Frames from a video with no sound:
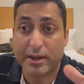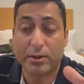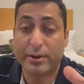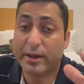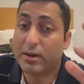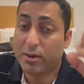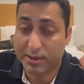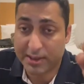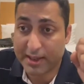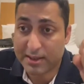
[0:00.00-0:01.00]
including
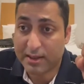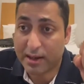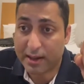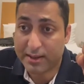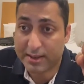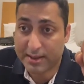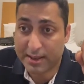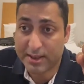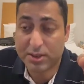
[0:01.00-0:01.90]
congenital heart disease,